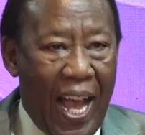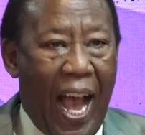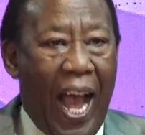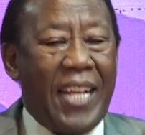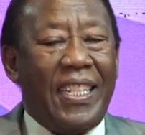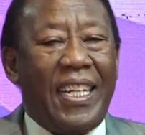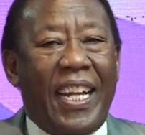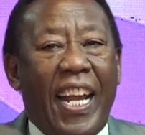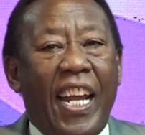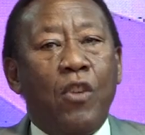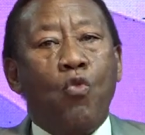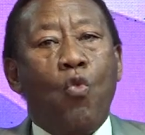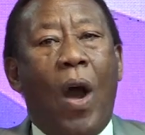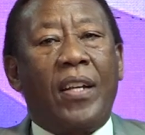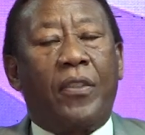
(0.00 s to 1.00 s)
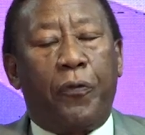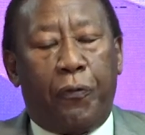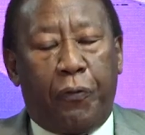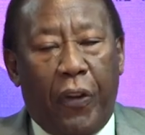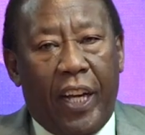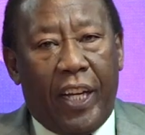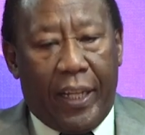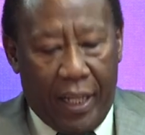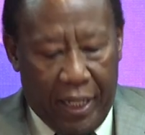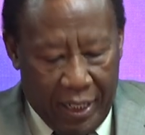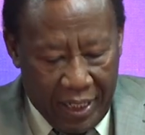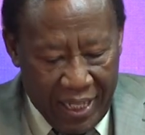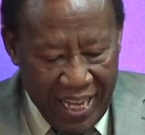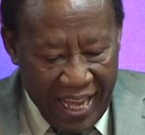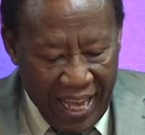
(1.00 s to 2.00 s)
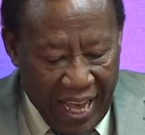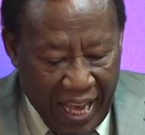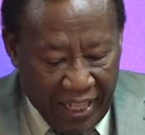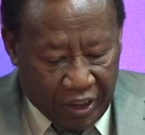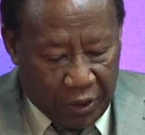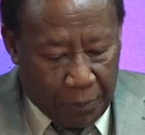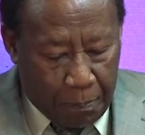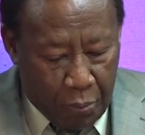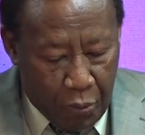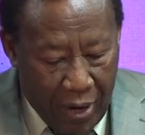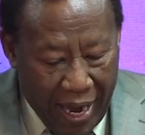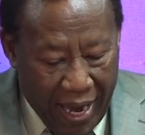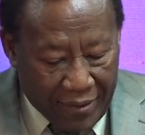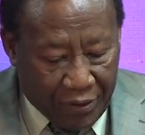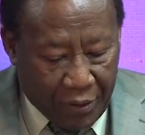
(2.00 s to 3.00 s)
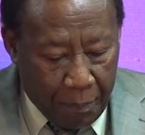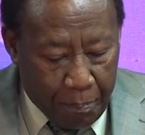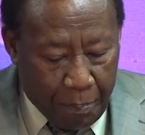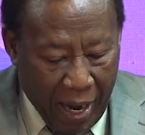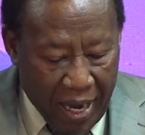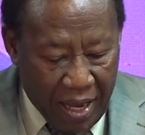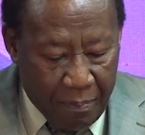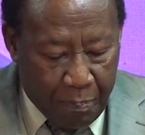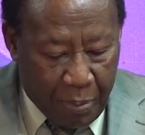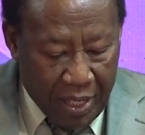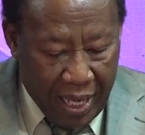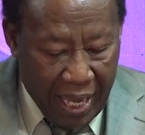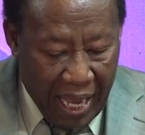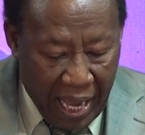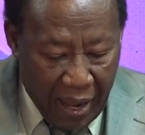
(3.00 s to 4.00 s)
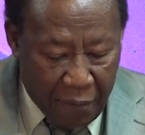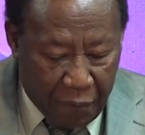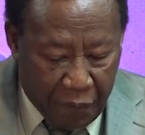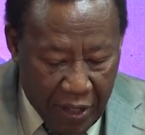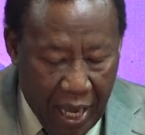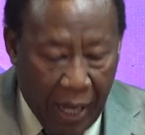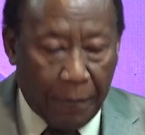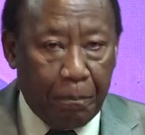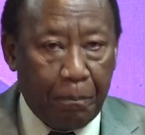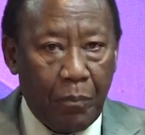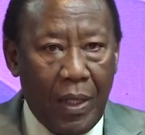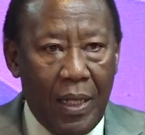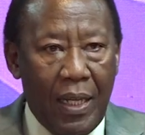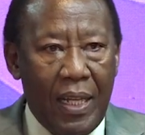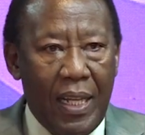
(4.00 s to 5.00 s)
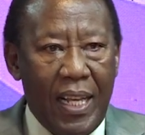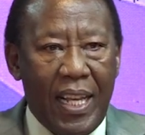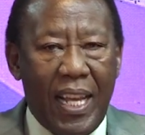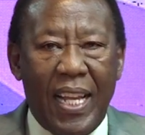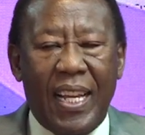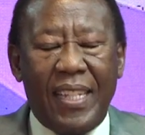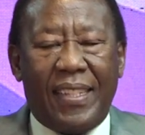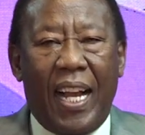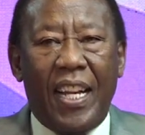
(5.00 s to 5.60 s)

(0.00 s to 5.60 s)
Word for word: an inward feeling expressed by behavior. It is